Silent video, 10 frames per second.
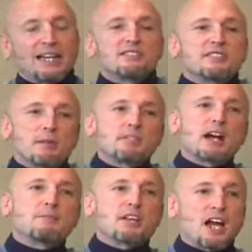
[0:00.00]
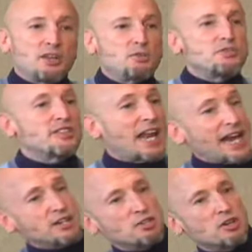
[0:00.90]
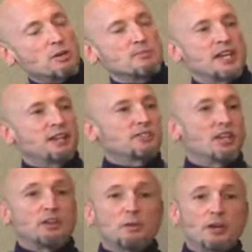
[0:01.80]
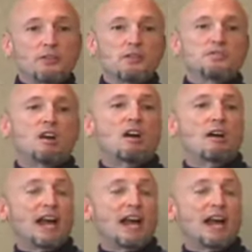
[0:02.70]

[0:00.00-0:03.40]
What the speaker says: And sometimes I use slang terms, and I'll tell you what those are.